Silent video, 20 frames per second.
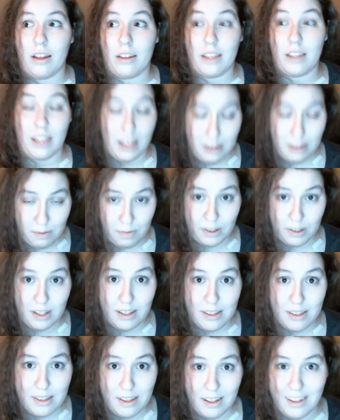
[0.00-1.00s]
Yes,
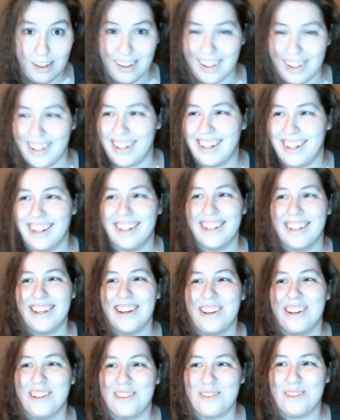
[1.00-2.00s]
please.
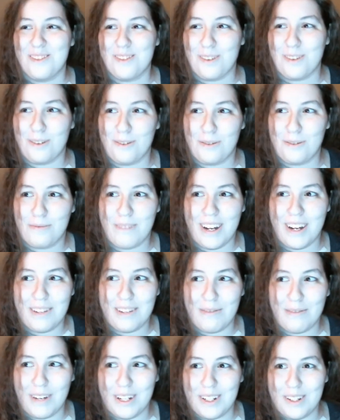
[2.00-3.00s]
Don't mind
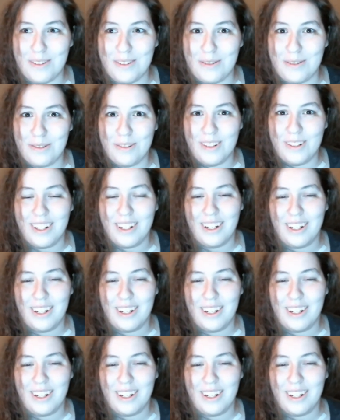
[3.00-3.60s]
if I do.